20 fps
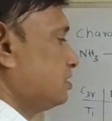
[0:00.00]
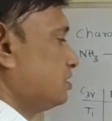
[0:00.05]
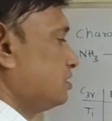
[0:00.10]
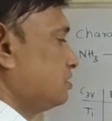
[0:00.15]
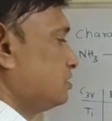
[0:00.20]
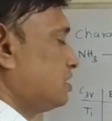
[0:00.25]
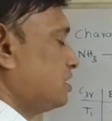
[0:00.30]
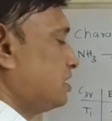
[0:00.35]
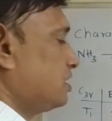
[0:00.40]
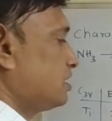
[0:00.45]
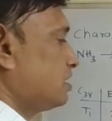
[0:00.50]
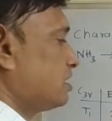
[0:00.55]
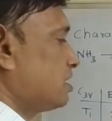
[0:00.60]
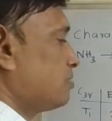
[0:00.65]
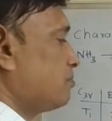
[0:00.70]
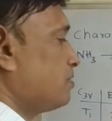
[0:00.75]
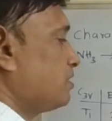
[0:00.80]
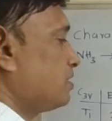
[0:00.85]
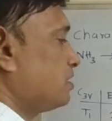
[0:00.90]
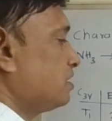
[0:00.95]
then
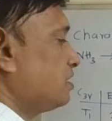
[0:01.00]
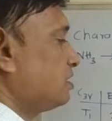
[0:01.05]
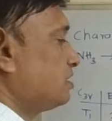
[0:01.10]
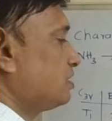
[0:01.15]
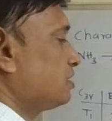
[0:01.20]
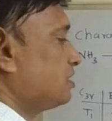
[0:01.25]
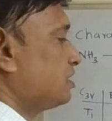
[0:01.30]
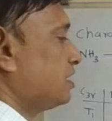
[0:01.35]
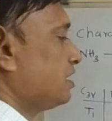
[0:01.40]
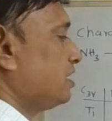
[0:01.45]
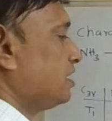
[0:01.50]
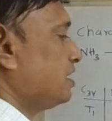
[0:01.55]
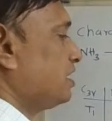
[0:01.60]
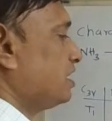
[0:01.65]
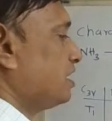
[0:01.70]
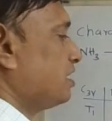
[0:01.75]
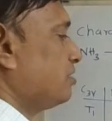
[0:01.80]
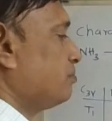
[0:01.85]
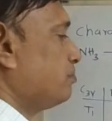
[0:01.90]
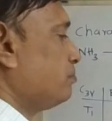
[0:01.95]
capital letter A
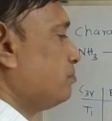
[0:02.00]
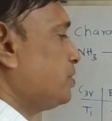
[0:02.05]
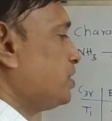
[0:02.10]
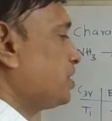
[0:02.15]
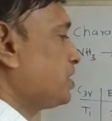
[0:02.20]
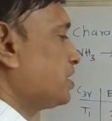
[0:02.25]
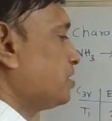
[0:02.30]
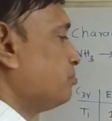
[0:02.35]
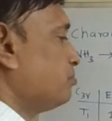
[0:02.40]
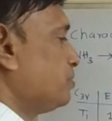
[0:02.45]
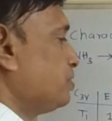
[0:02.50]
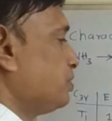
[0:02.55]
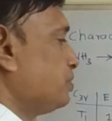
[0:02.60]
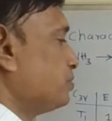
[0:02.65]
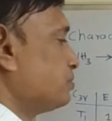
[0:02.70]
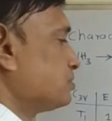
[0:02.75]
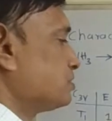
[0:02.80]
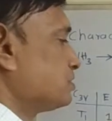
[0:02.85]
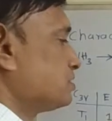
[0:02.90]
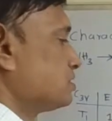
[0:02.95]
and B can be
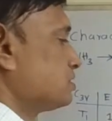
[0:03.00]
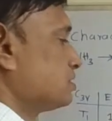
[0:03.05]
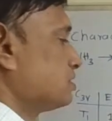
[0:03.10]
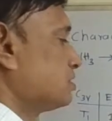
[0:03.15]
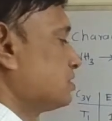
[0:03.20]
used.